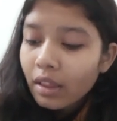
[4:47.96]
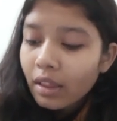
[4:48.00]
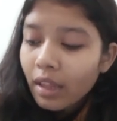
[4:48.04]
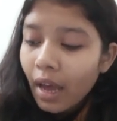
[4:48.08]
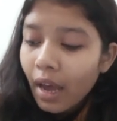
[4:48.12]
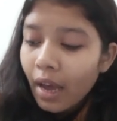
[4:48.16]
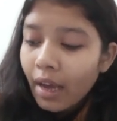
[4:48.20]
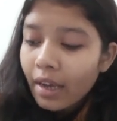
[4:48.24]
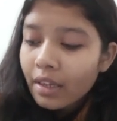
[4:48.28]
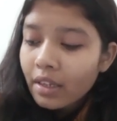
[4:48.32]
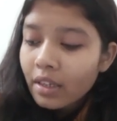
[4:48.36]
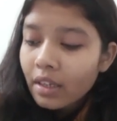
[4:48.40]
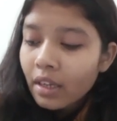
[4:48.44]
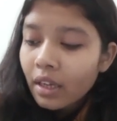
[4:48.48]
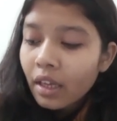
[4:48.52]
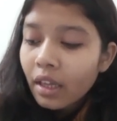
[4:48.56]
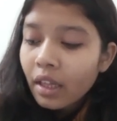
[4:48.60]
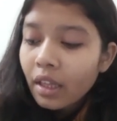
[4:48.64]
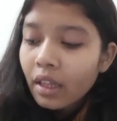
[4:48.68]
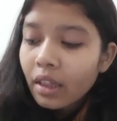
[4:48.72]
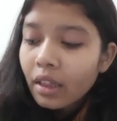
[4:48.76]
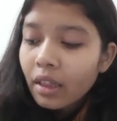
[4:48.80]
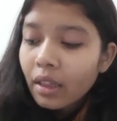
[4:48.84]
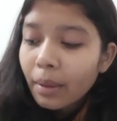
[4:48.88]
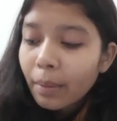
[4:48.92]
that
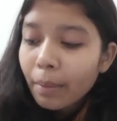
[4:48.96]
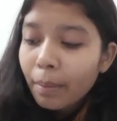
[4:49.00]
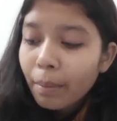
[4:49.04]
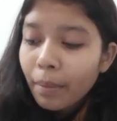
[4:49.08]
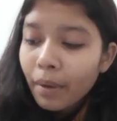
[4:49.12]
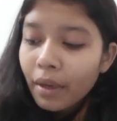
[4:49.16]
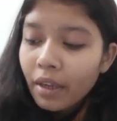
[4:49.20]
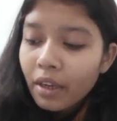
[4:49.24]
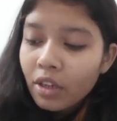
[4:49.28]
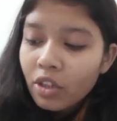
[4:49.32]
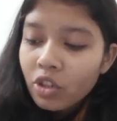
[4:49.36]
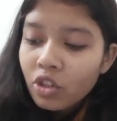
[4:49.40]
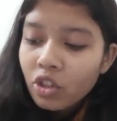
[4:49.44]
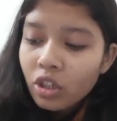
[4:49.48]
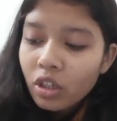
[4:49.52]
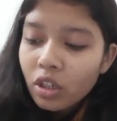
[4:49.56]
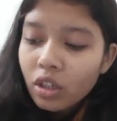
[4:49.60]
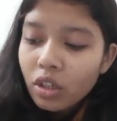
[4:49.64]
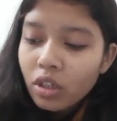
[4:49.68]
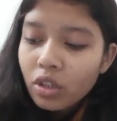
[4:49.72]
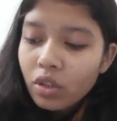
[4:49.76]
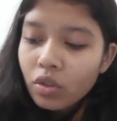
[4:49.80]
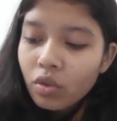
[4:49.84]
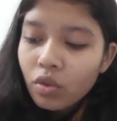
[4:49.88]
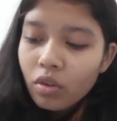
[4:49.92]
they perished
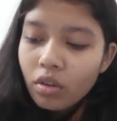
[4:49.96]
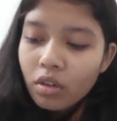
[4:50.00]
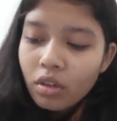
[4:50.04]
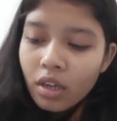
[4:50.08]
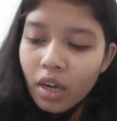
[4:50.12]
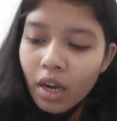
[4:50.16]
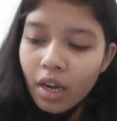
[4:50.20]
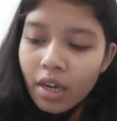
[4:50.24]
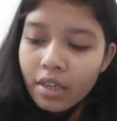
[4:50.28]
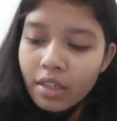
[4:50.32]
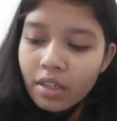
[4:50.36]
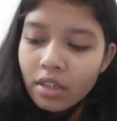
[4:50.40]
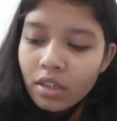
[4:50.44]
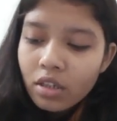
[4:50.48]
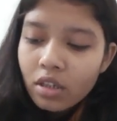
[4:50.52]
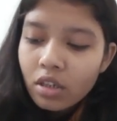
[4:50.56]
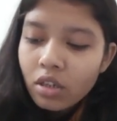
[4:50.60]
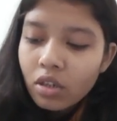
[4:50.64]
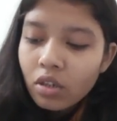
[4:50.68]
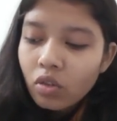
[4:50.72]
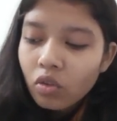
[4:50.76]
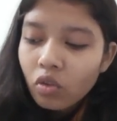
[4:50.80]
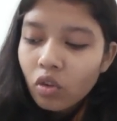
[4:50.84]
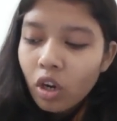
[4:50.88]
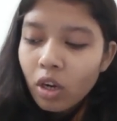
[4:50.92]
into dust
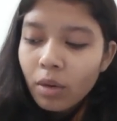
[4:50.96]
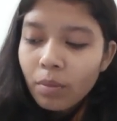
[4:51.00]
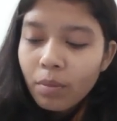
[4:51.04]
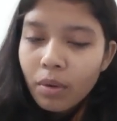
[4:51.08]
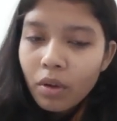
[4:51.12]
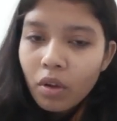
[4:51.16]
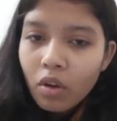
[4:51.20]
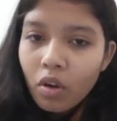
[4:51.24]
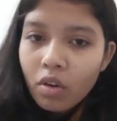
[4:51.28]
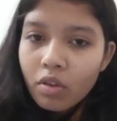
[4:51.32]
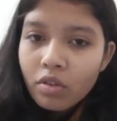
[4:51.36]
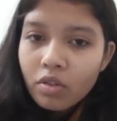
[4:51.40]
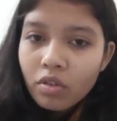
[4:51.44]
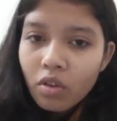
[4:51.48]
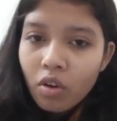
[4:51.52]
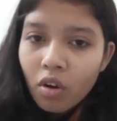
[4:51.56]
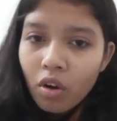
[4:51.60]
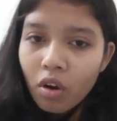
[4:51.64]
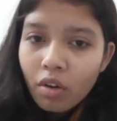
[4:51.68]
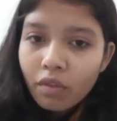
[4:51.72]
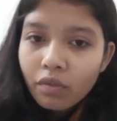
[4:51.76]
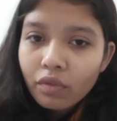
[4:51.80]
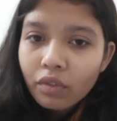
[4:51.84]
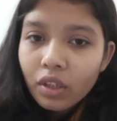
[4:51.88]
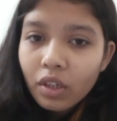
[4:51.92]
not because
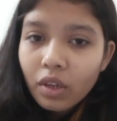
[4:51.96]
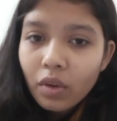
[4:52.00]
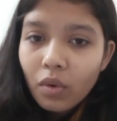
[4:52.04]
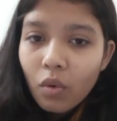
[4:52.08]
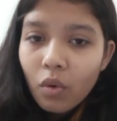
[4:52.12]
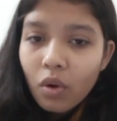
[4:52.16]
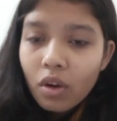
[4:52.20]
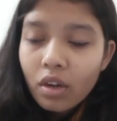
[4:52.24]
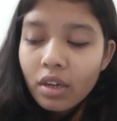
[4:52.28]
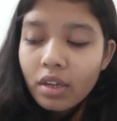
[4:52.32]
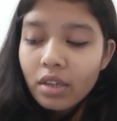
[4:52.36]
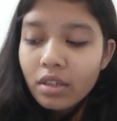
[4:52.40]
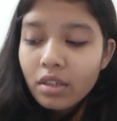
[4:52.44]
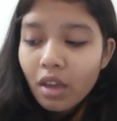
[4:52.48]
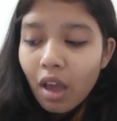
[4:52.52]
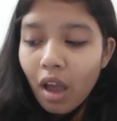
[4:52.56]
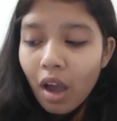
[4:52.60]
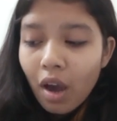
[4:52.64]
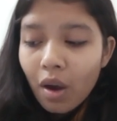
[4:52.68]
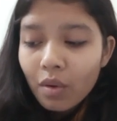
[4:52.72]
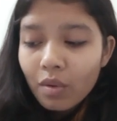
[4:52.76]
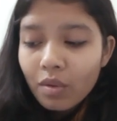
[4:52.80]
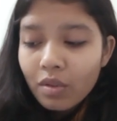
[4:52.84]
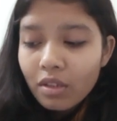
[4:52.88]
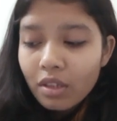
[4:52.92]
of the coldness
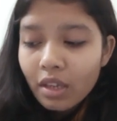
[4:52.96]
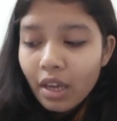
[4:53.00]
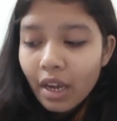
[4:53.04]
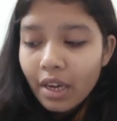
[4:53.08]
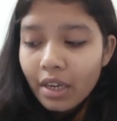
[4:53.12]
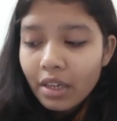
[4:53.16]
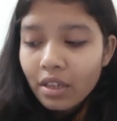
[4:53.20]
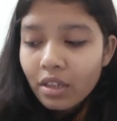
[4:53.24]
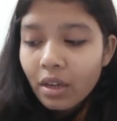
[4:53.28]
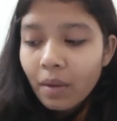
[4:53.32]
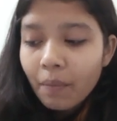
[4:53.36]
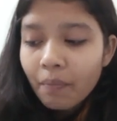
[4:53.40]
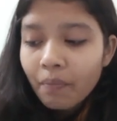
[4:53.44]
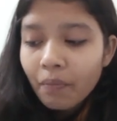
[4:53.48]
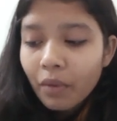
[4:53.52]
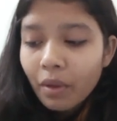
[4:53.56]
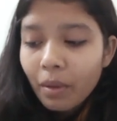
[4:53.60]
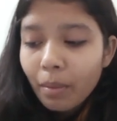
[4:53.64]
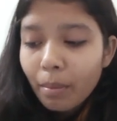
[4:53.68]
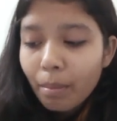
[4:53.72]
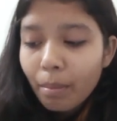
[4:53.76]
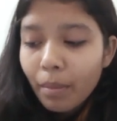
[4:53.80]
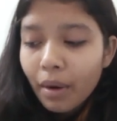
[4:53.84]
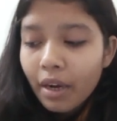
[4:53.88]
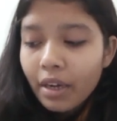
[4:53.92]
outside
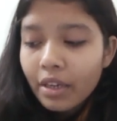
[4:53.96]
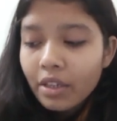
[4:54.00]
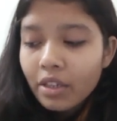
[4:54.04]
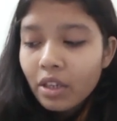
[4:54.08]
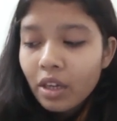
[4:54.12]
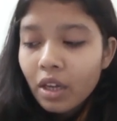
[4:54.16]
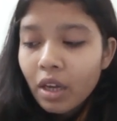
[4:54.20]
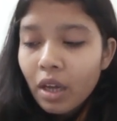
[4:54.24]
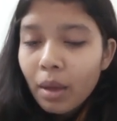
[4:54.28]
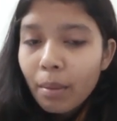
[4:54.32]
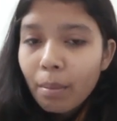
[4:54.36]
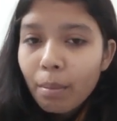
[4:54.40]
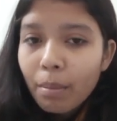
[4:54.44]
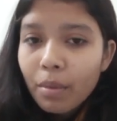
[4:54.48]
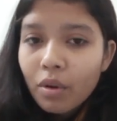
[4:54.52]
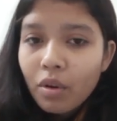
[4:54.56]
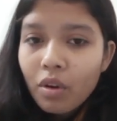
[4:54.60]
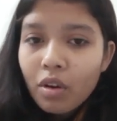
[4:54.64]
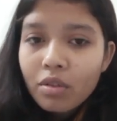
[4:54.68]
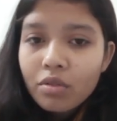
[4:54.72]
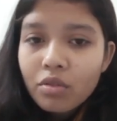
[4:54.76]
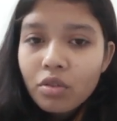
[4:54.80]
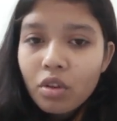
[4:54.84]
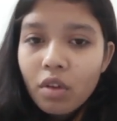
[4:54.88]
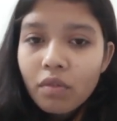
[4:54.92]
but
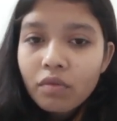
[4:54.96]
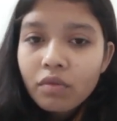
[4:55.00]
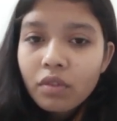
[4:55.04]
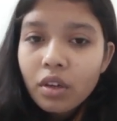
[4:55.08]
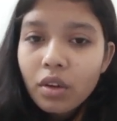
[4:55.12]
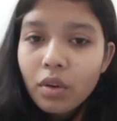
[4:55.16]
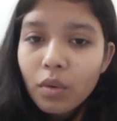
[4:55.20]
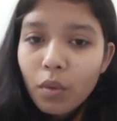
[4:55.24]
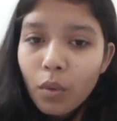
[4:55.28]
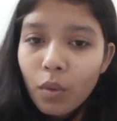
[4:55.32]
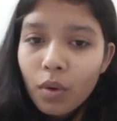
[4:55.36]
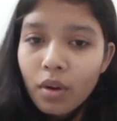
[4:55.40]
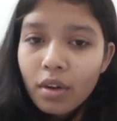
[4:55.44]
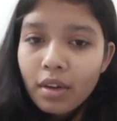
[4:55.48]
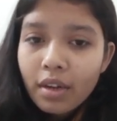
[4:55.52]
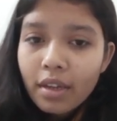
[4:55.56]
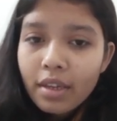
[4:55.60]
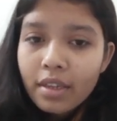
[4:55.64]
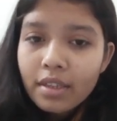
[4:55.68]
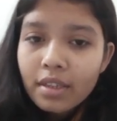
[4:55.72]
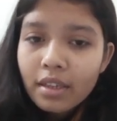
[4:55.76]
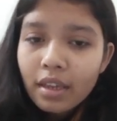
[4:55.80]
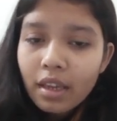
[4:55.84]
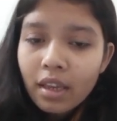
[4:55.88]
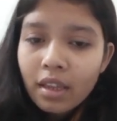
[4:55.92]
because of the
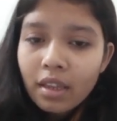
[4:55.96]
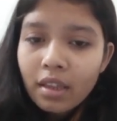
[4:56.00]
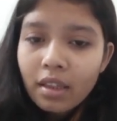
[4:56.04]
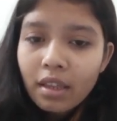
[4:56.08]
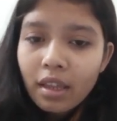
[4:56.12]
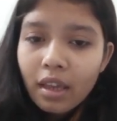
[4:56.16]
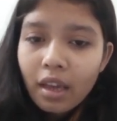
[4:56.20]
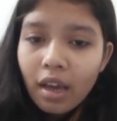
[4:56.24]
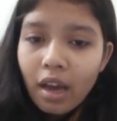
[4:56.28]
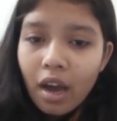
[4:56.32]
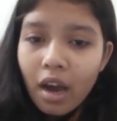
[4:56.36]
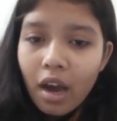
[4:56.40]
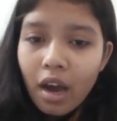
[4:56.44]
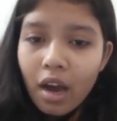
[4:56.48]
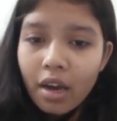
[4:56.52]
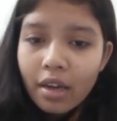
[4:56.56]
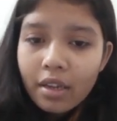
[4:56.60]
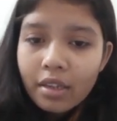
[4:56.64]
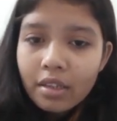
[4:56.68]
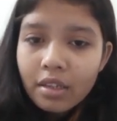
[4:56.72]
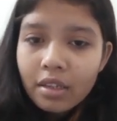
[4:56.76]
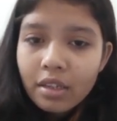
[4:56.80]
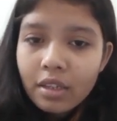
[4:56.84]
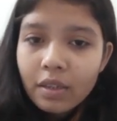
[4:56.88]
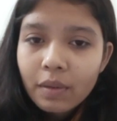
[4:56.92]
coldness in their
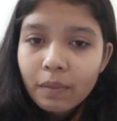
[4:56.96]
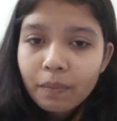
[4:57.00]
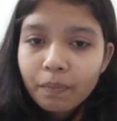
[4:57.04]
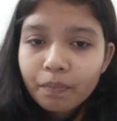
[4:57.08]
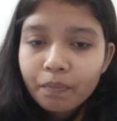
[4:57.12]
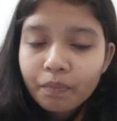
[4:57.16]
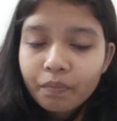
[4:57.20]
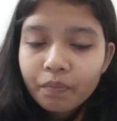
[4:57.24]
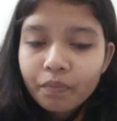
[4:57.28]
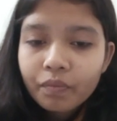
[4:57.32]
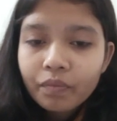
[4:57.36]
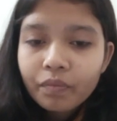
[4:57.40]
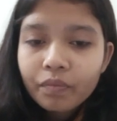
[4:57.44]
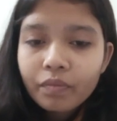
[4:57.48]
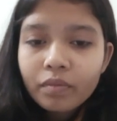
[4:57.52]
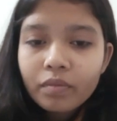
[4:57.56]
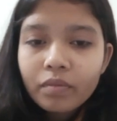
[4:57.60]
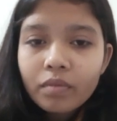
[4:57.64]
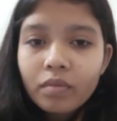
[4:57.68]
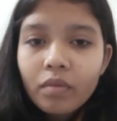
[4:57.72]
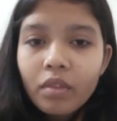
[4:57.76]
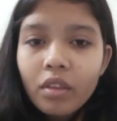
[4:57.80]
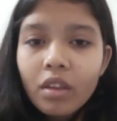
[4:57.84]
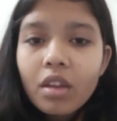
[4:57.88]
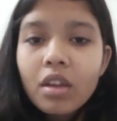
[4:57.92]
hearts.
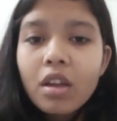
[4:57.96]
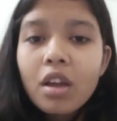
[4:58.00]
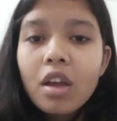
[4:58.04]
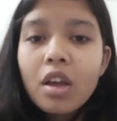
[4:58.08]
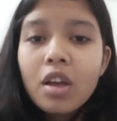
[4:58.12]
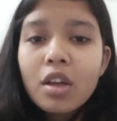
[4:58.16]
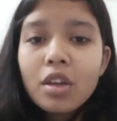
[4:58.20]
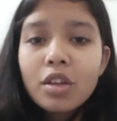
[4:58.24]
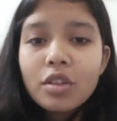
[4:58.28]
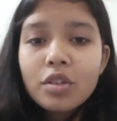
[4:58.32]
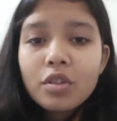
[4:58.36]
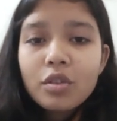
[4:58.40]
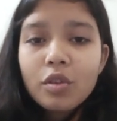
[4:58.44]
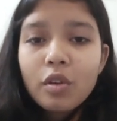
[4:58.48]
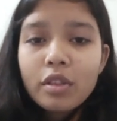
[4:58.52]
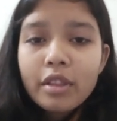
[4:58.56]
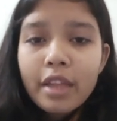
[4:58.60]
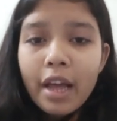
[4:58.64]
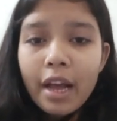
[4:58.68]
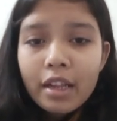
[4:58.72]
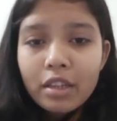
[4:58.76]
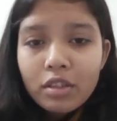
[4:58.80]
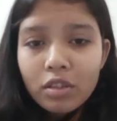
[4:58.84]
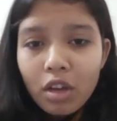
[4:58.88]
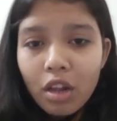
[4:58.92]
So
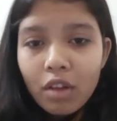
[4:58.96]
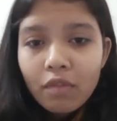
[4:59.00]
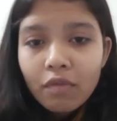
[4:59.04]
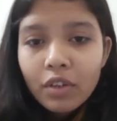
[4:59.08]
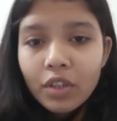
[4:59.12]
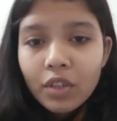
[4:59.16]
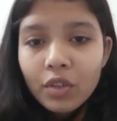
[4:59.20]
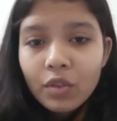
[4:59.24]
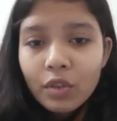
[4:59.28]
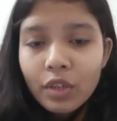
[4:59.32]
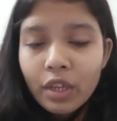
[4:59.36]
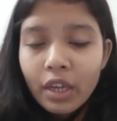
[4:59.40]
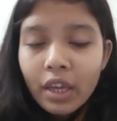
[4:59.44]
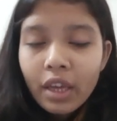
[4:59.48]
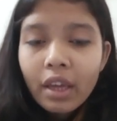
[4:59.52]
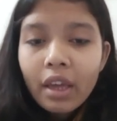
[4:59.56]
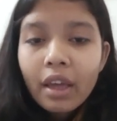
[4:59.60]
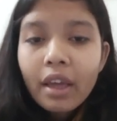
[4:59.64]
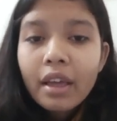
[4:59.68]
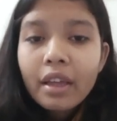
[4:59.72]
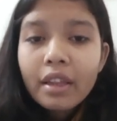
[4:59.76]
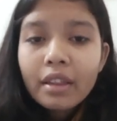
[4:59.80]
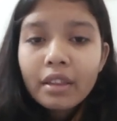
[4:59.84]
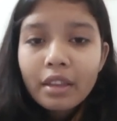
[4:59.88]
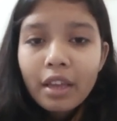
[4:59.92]
that's all for today.
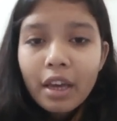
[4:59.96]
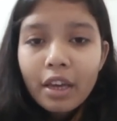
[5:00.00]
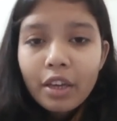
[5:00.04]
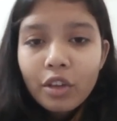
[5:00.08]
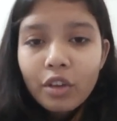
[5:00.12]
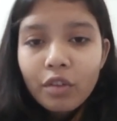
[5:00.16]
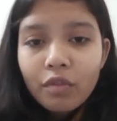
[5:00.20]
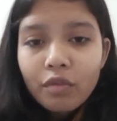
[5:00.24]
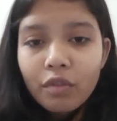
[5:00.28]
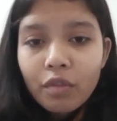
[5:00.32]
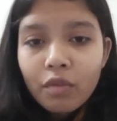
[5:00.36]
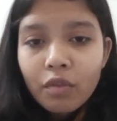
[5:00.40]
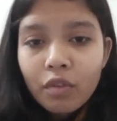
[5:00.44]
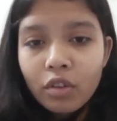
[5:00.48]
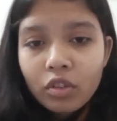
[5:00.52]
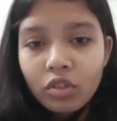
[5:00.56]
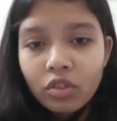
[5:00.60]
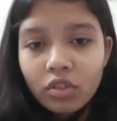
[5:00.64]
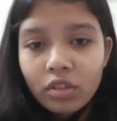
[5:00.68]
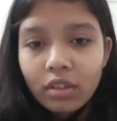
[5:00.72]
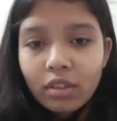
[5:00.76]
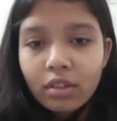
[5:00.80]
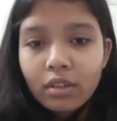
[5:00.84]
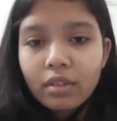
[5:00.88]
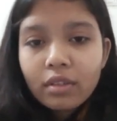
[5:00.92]
Thank you for
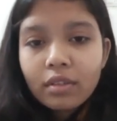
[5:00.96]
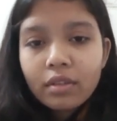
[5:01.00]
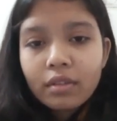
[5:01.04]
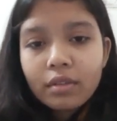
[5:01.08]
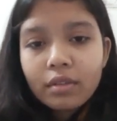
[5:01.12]
watching.